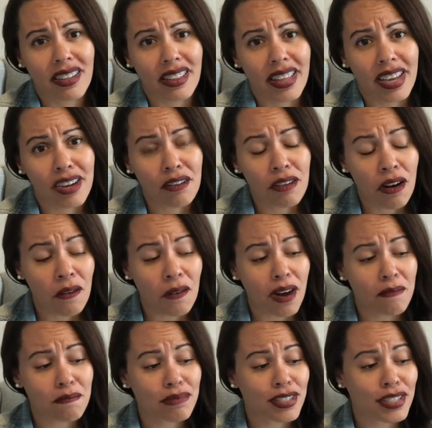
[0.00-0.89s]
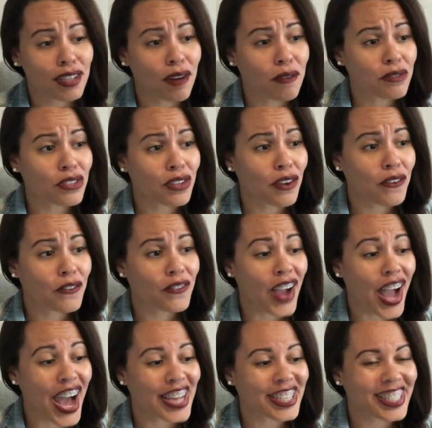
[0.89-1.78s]
They grow up so
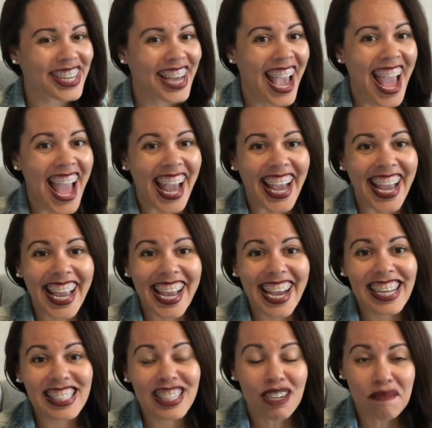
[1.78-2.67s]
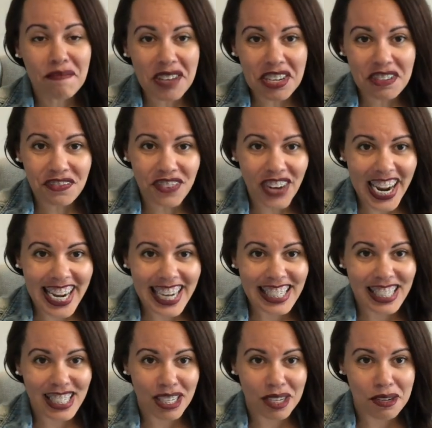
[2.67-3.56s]
fast. And don't be
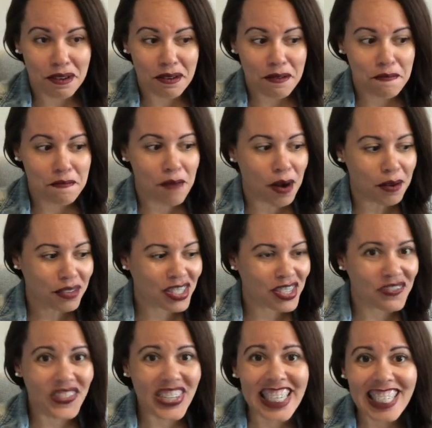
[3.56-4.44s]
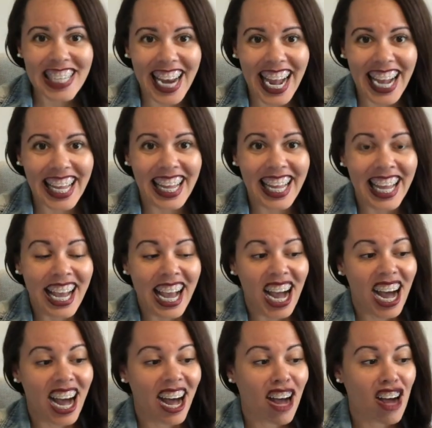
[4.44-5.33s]
afraid to post a fit check.
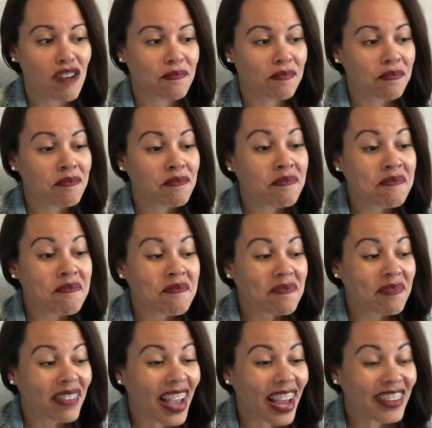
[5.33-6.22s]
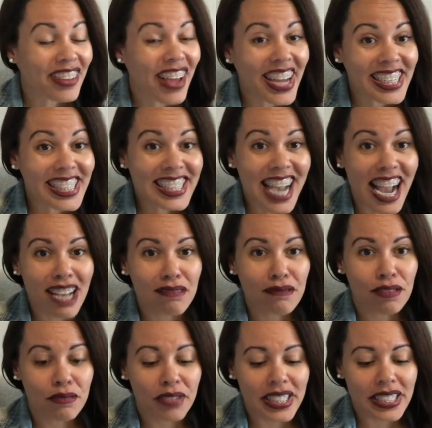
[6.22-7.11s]
A lot of
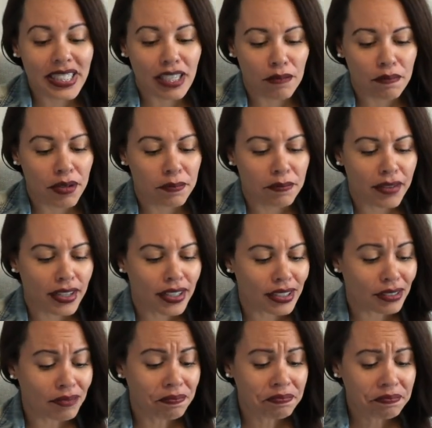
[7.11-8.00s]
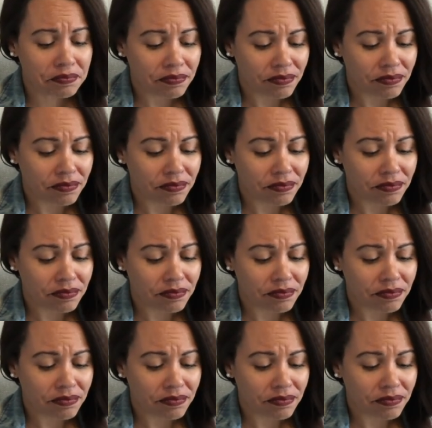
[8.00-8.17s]
times we see people,